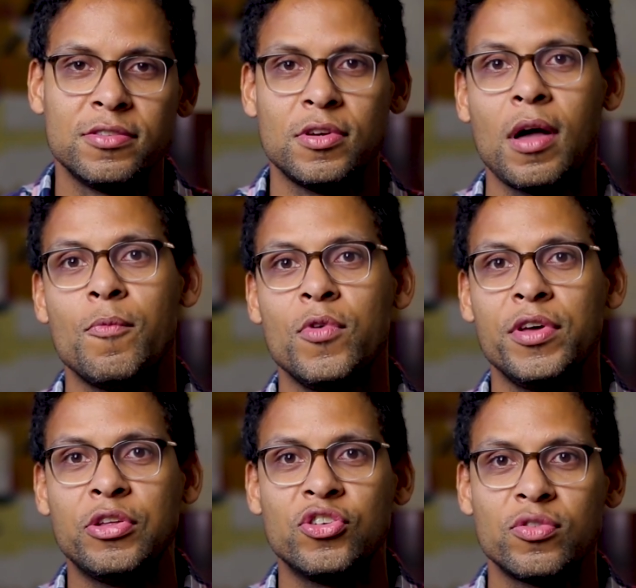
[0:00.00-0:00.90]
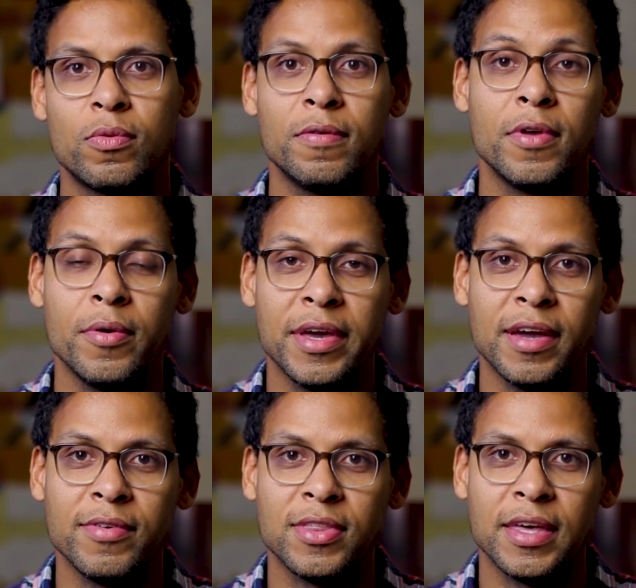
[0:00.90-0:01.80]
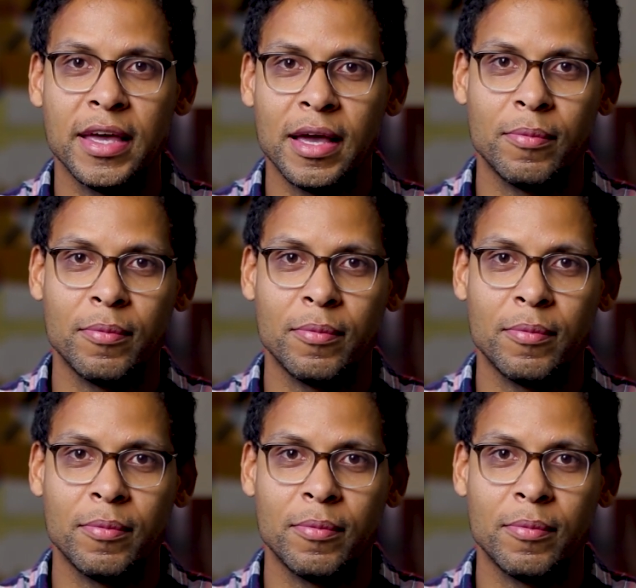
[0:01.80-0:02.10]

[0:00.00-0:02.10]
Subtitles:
so I'm really just reviewing everything.